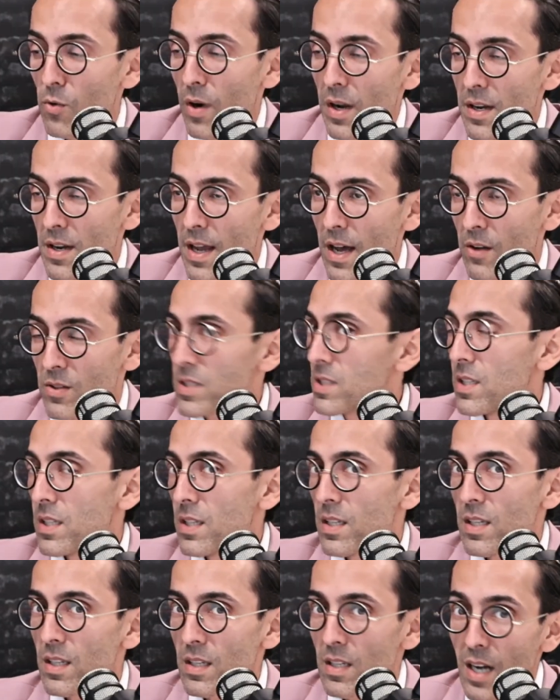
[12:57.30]
right now
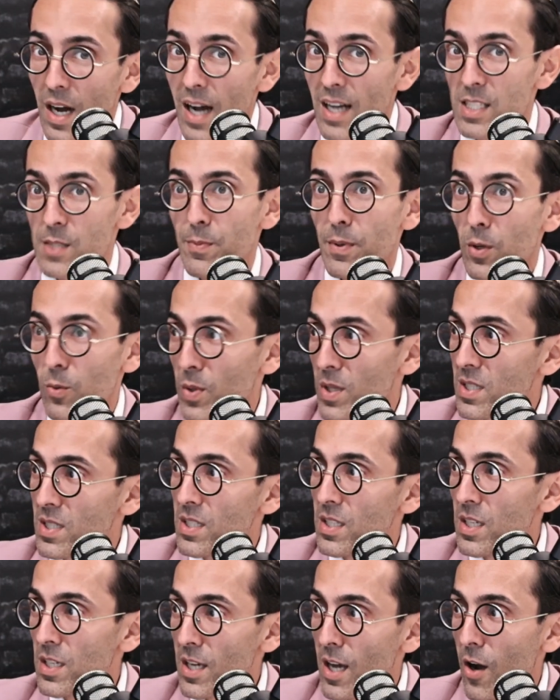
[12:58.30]
sitting in a hospital with a
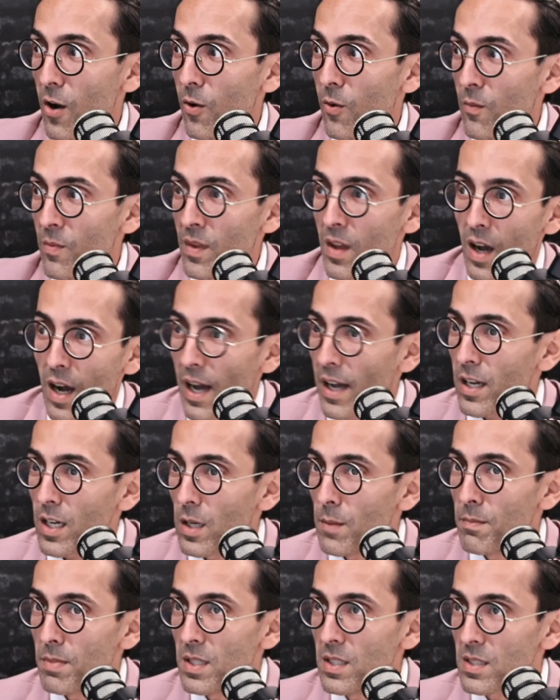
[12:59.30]
CEO. I
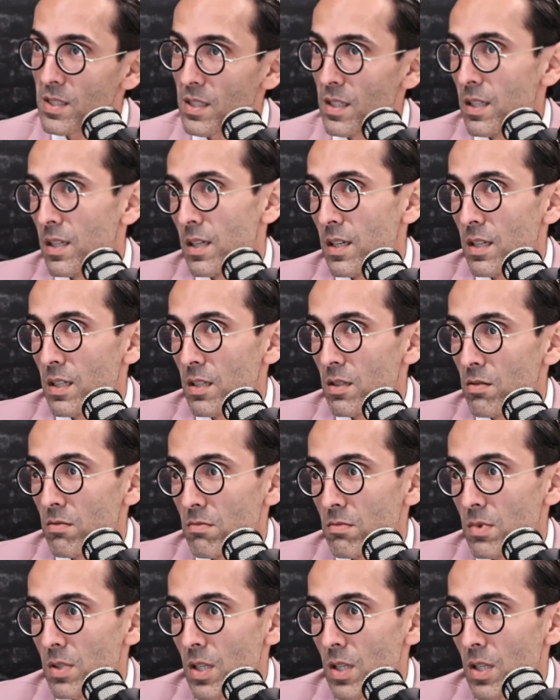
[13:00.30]
could be sitting